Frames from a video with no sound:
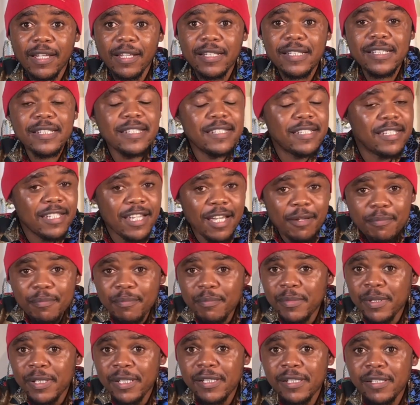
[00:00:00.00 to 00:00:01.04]
DM
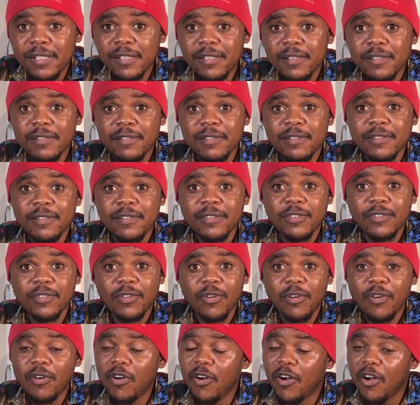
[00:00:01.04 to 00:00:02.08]
me
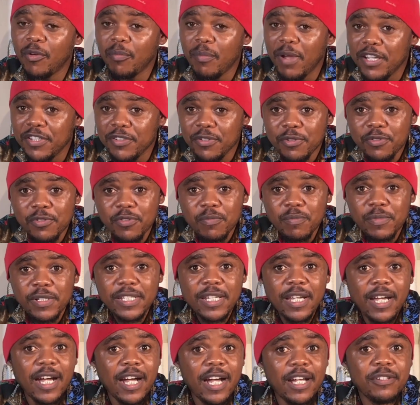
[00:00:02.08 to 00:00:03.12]
on my social
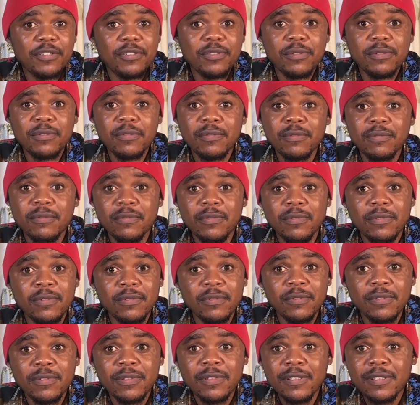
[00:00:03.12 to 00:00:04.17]
media handle.
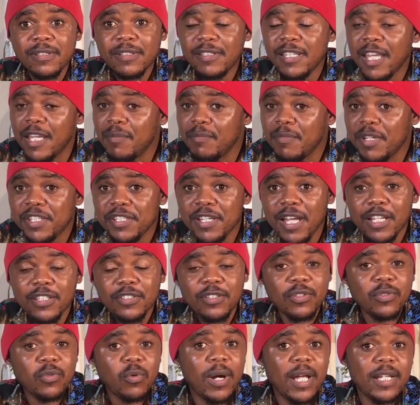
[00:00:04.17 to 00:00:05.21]
Send me chat on
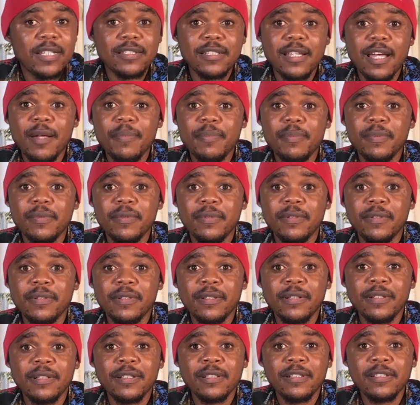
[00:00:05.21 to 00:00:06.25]
WhatsApp.
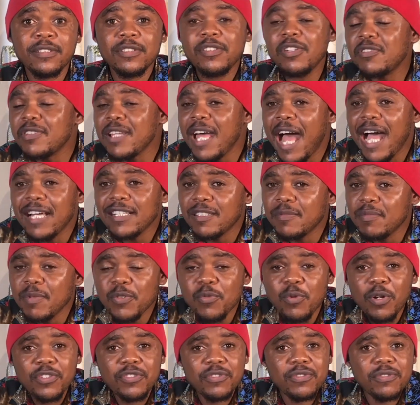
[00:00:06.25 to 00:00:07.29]
Just ask me
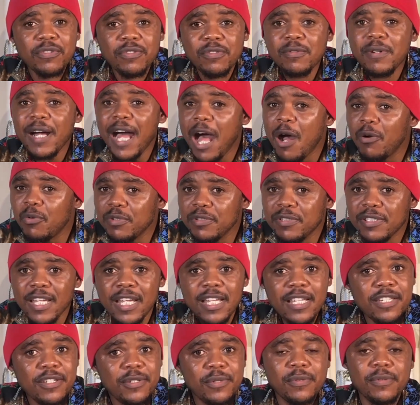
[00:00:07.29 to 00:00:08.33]
what to do. I will tell
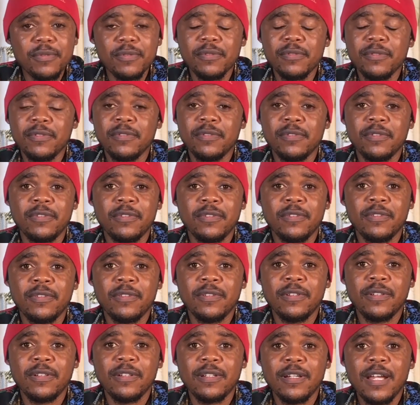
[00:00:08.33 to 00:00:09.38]
you.
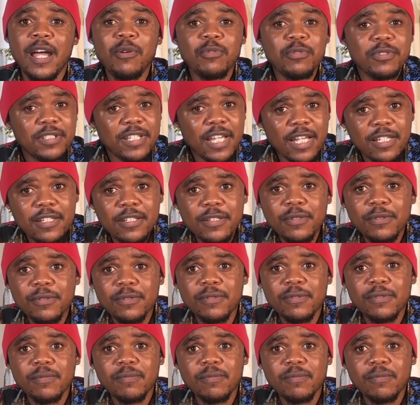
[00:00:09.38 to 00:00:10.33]
I will tell you.